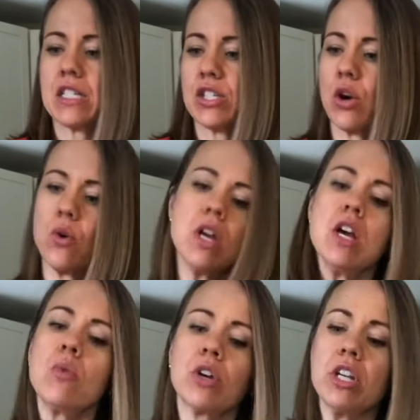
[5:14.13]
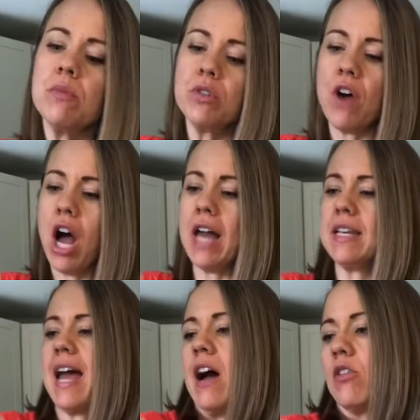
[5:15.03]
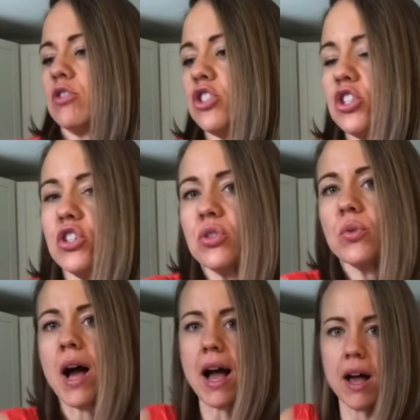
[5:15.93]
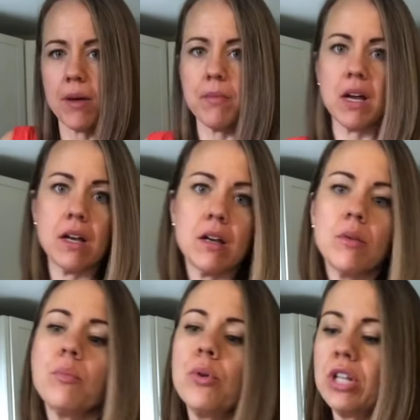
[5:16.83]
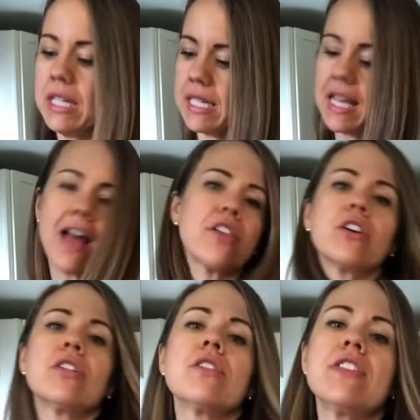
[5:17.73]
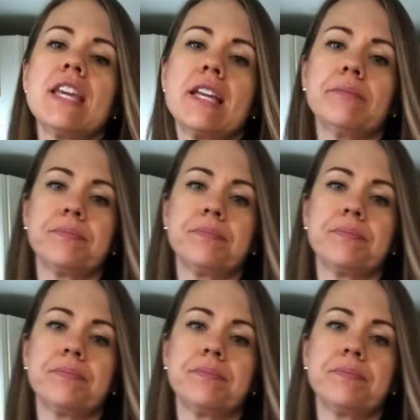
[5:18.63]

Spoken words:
So we're gonna move on now to putting together the